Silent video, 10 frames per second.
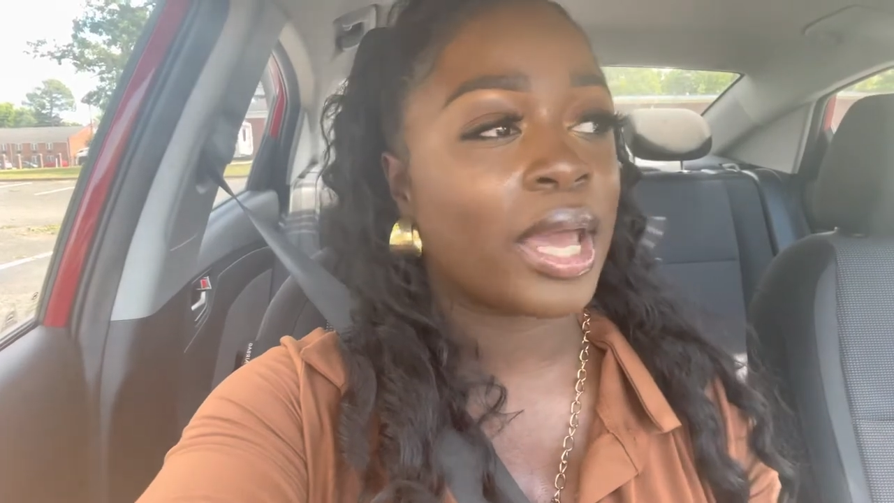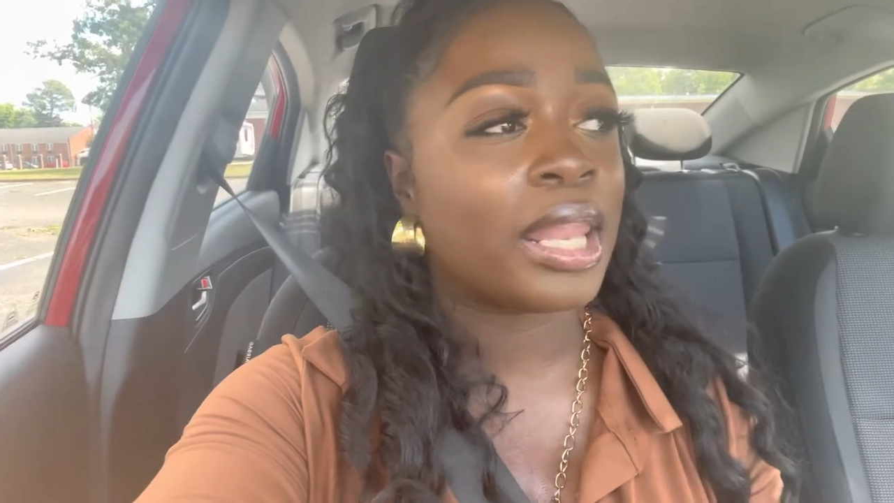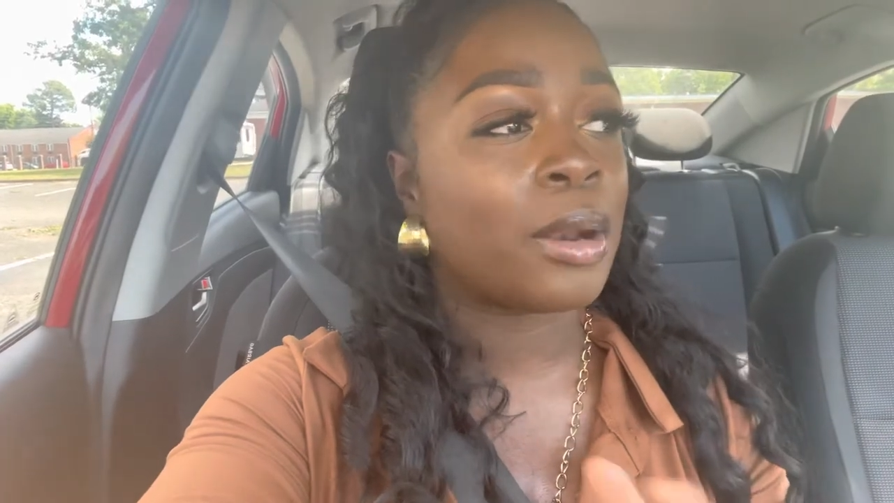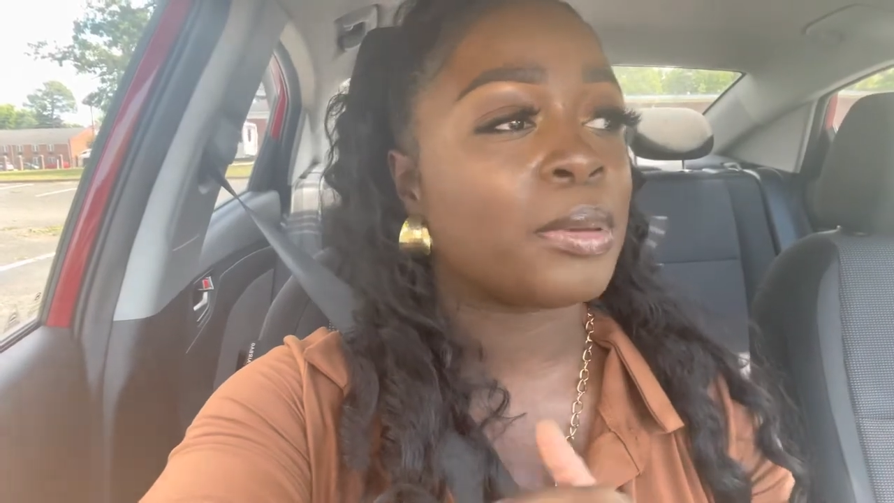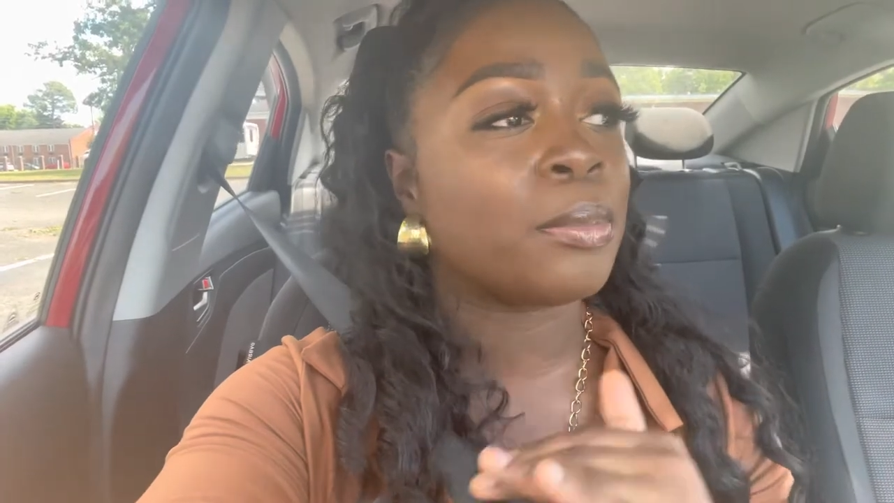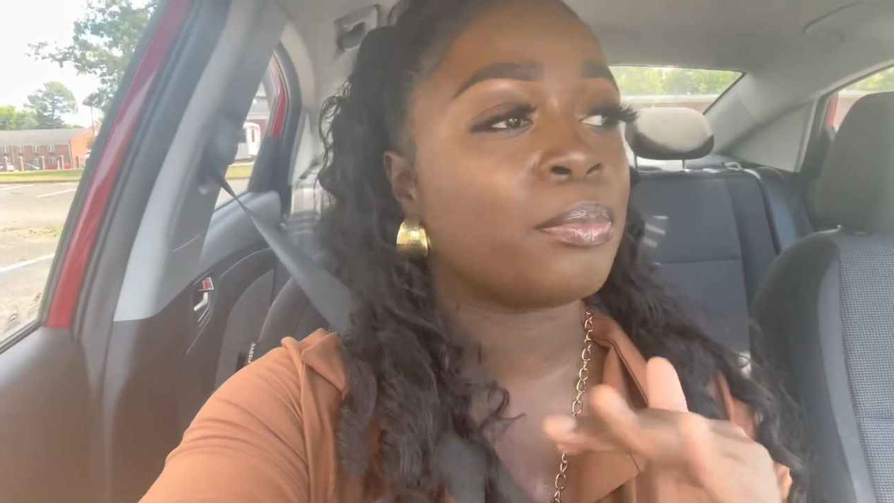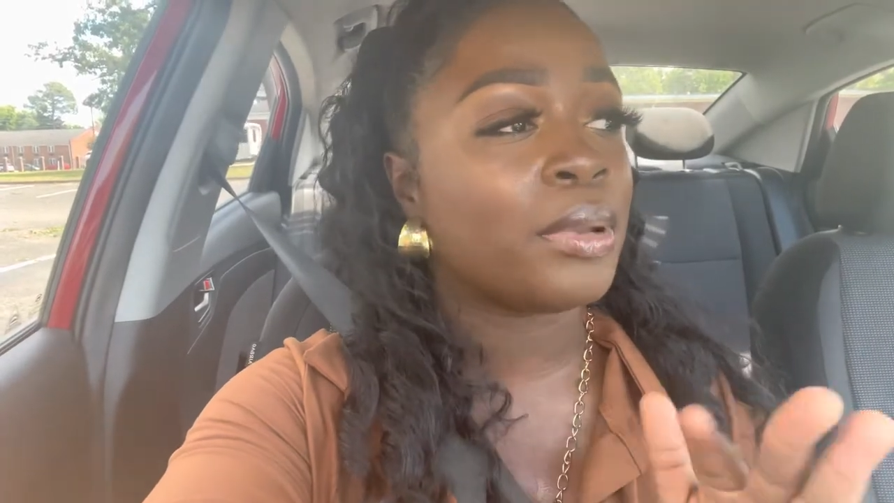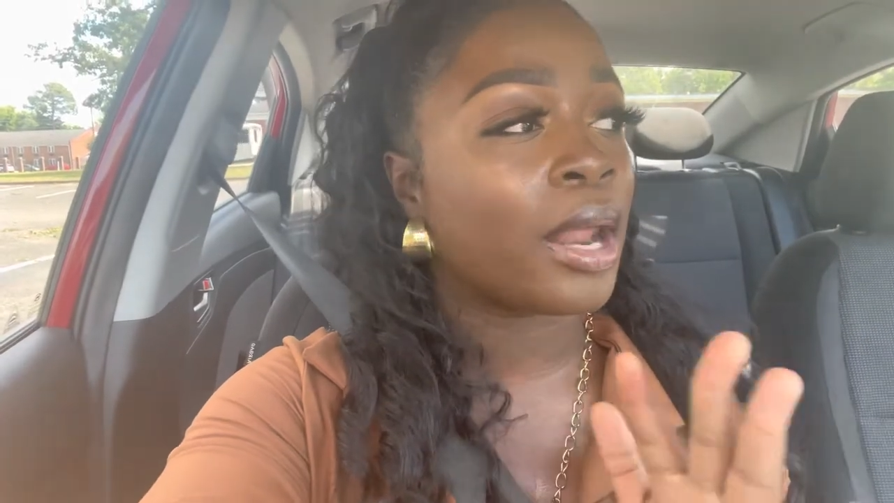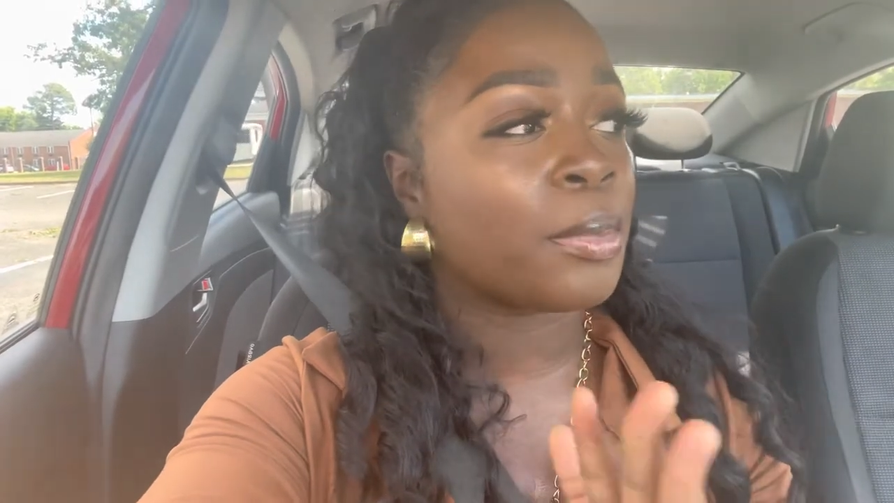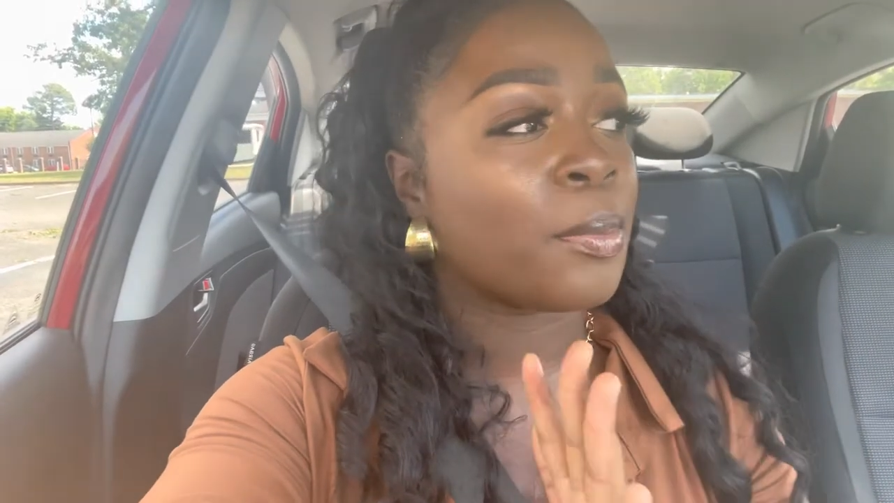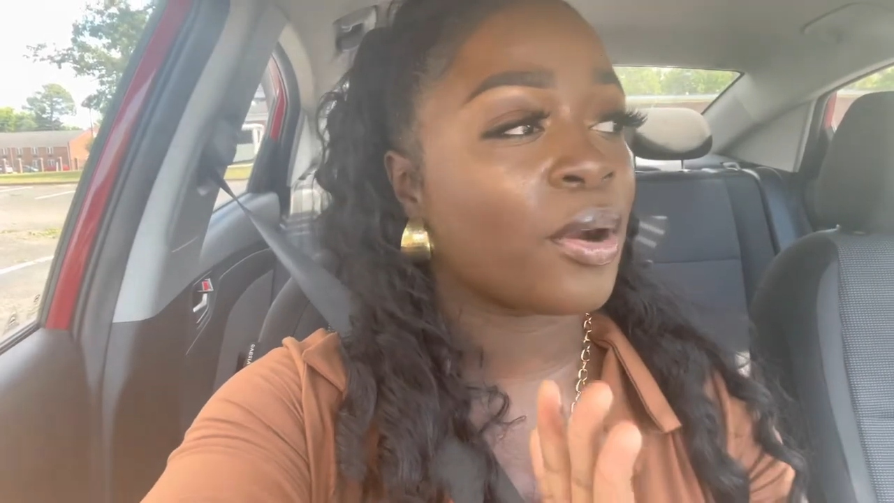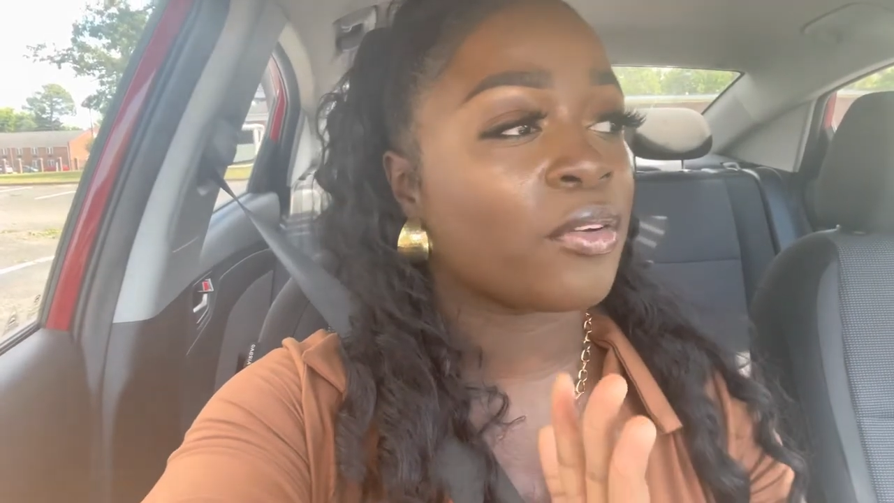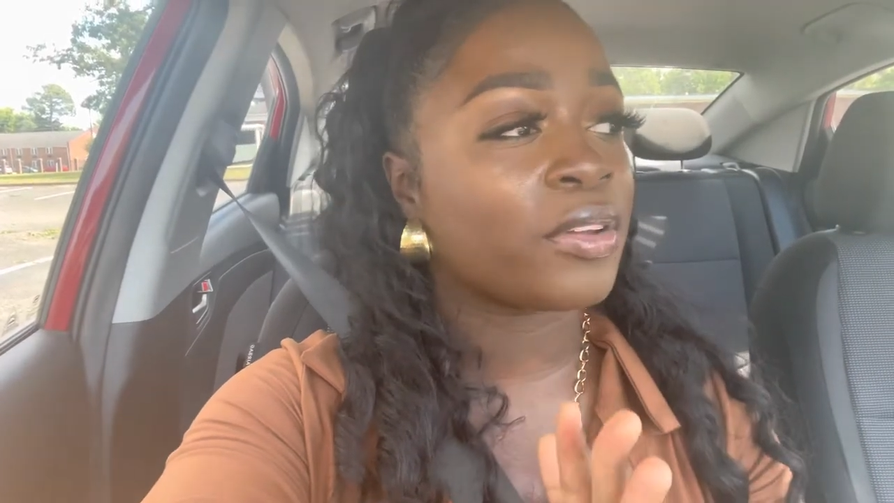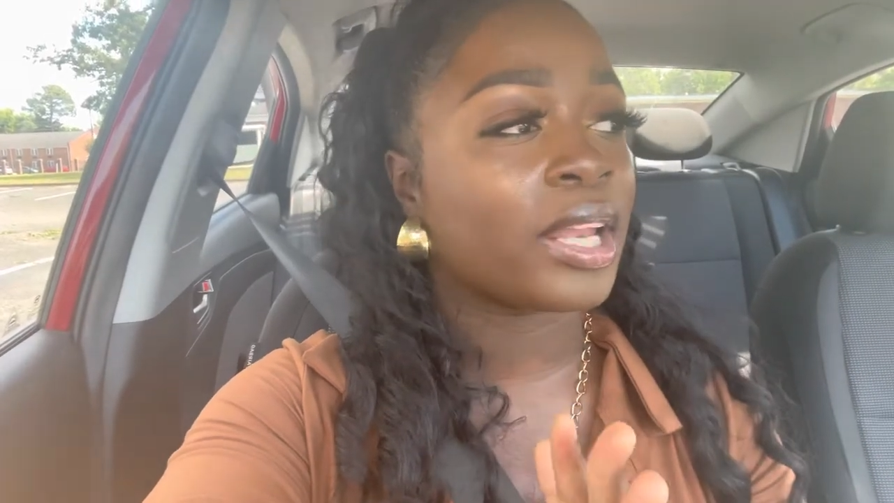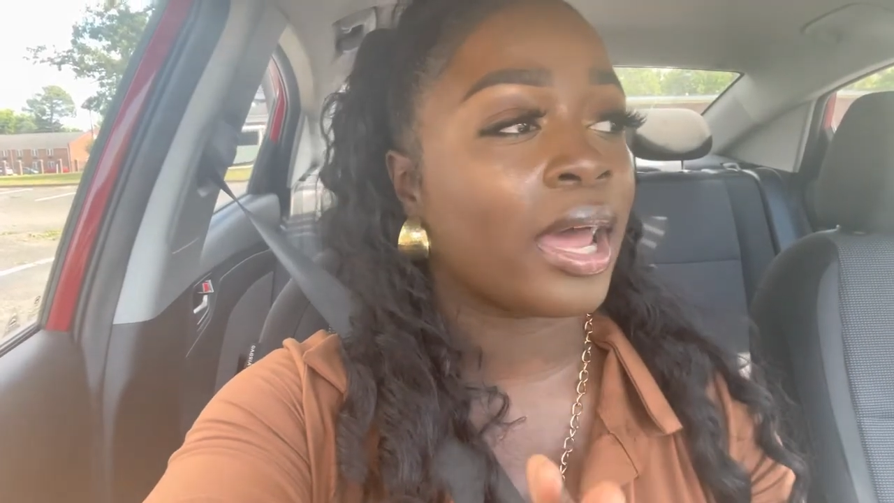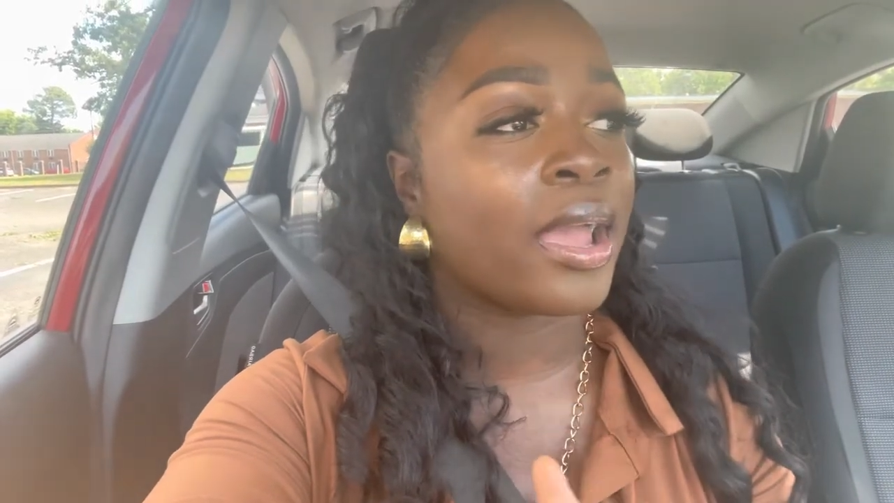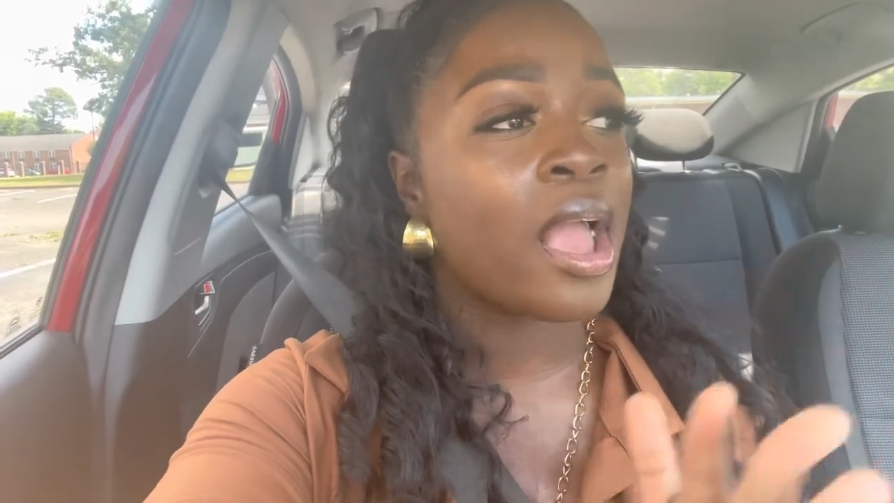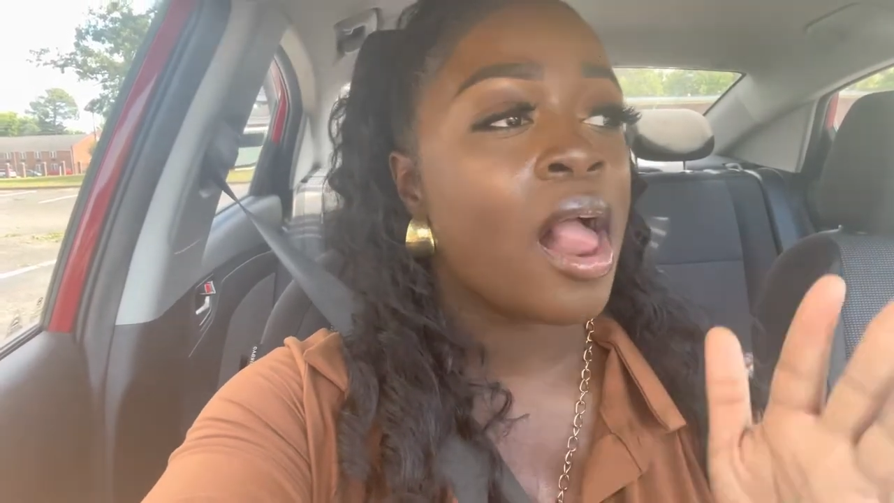that'd be that'd be perfect like